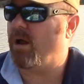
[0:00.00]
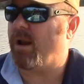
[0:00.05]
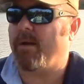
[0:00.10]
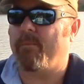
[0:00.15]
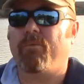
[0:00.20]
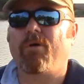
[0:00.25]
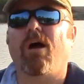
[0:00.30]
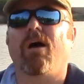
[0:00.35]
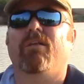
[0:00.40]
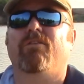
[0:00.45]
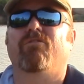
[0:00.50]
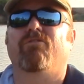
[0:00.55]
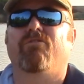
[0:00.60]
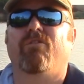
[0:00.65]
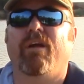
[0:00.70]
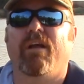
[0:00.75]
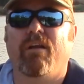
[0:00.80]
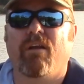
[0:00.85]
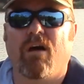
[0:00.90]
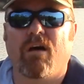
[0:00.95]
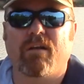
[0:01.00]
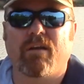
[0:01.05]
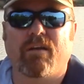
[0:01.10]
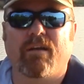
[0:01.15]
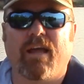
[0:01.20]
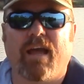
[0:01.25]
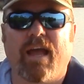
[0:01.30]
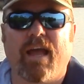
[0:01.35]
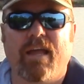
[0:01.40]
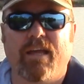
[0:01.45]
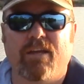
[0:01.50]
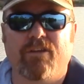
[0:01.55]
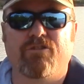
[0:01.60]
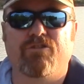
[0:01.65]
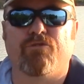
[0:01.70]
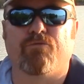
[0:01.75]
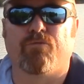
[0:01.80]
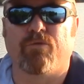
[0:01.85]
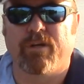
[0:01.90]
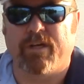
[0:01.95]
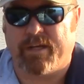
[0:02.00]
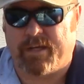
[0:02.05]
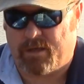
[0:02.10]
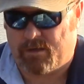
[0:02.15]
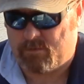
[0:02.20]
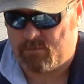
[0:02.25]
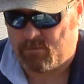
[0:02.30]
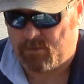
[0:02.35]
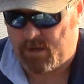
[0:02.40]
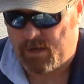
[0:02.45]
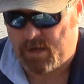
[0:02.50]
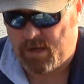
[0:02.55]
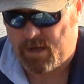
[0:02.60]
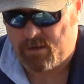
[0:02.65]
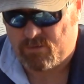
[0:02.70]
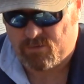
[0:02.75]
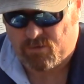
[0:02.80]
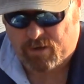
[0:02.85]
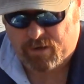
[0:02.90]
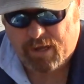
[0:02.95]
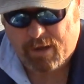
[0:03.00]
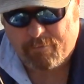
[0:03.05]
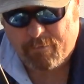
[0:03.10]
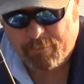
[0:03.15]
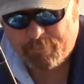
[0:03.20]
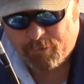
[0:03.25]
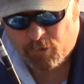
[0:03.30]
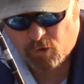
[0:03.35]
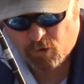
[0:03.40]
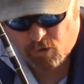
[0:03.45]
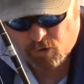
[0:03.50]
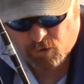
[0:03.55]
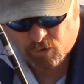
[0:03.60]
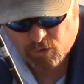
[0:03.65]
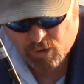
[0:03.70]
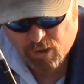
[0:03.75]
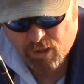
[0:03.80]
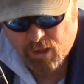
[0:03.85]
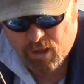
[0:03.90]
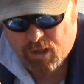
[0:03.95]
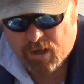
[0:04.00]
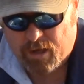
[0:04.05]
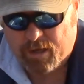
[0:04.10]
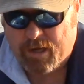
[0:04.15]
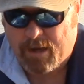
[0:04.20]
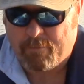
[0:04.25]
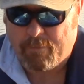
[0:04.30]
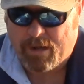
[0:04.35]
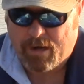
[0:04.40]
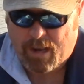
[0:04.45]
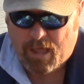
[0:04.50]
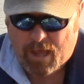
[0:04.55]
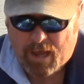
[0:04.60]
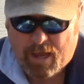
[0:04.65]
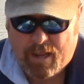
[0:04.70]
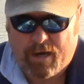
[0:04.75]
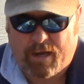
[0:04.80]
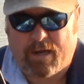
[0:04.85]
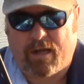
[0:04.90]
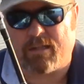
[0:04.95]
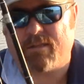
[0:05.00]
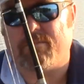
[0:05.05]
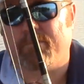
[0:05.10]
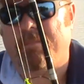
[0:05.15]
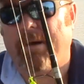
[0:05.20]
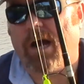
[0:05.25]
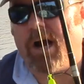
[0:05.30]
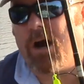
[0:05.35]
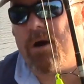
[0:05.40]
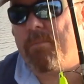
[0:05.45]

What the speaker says: I'm concentrating on today is your rigging. Okay, so I got my pole, I got my line, I got some Power